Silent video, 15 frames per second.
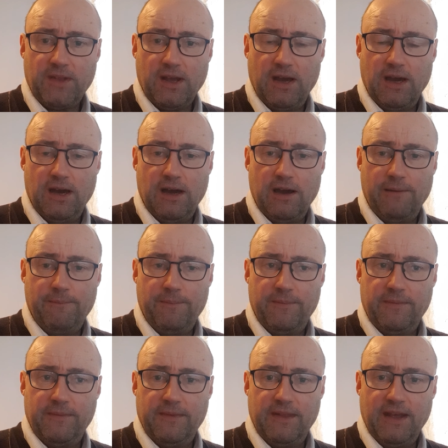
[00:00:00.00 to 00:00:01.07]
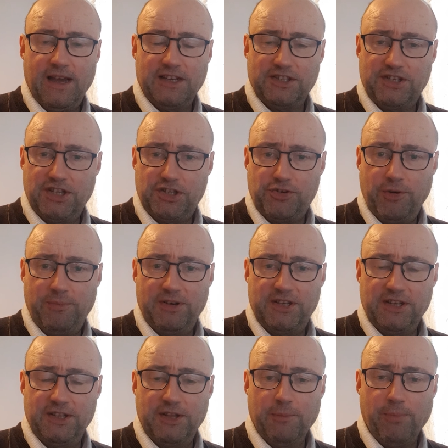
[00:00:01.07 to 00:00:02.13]
has
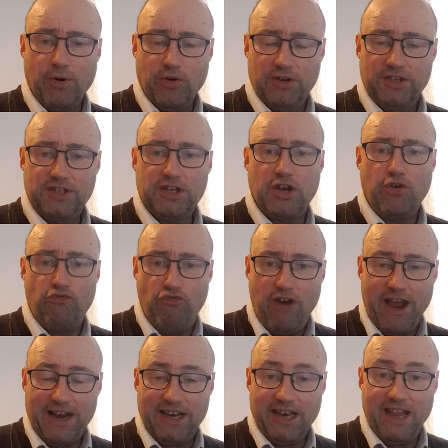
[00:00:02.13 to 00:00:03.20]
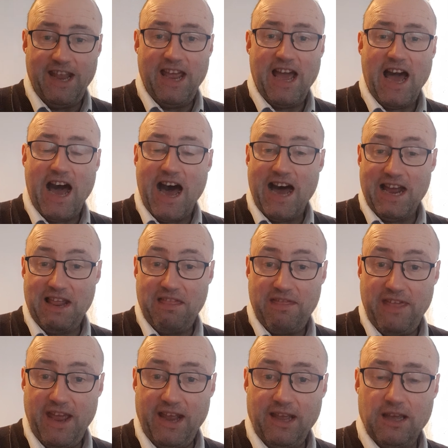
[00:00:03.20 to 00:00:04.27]
distributed the points correctly, I
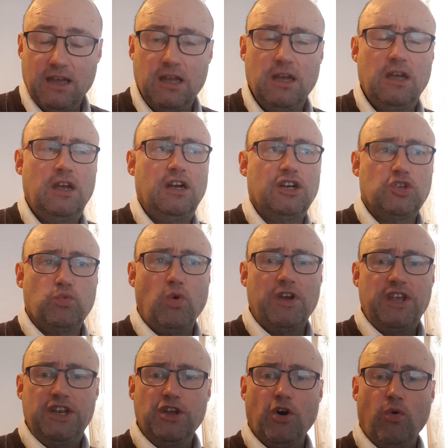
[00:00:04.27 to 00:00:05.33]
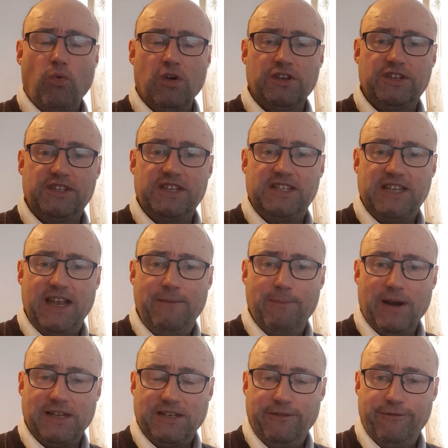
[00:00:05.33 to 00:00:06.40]
think. So what you don't want is a team
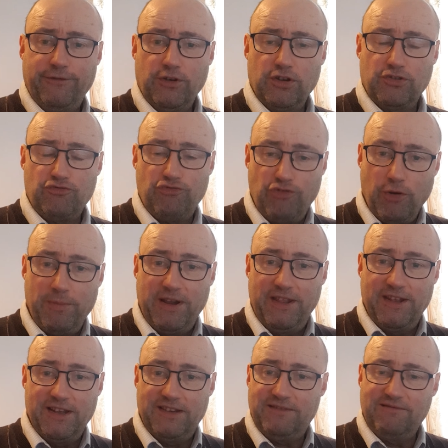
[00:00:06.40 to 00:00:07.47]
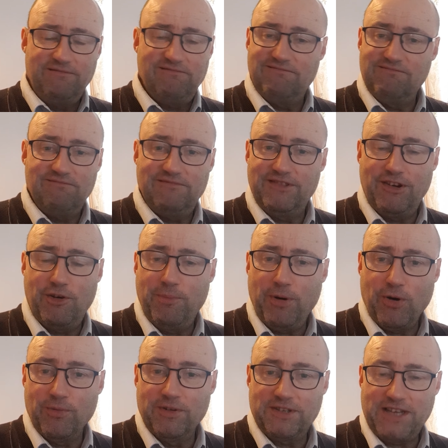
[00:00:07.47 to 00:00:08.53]
batting first, rubbing their
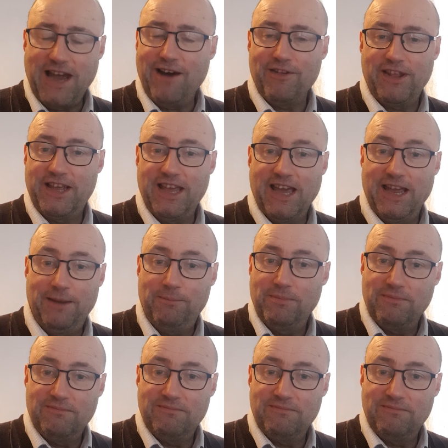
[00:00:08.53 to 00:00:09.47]
opponents out of the game,